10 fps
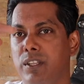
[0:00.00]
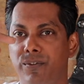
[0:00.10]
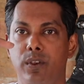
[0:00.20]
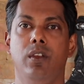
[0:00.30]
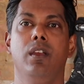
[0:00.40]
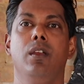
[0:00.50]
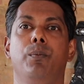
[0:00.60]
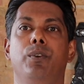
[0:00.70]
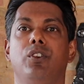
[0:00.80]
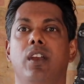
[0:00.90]
If you
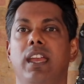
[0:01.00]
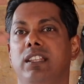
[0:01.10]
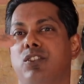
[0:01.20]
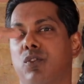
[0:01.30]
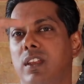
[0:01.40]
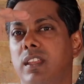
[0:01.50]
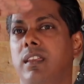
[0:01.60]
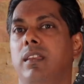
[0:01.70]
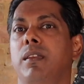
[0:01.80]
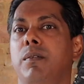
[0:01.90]
put your head straight,
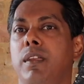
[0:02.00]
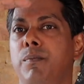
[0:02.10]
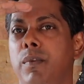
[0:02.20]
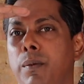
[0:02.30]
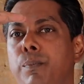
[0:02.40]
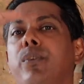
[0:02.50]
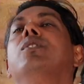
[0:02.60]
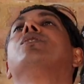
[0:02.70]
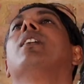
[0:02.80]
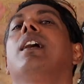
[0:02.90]
it
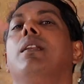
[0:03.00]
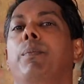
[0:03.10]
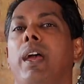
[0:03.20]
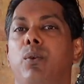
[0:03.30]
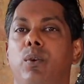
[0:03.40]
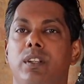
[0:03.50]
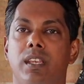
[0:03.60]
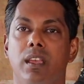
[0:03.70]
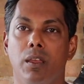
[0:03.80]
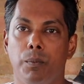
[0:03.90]
pulls your head backwards
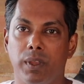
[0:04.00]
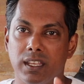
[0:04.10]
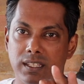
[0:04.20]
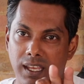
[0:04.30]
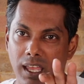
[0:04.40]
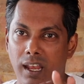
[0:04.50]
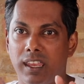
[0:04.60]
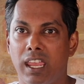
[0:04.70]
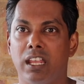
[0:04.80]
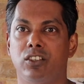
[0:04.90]
because it kind
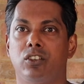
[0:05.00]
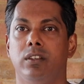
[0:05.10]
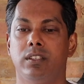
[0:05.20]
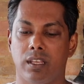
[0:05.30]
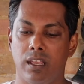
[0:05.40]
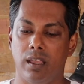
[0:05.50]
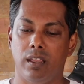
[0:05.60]
of catches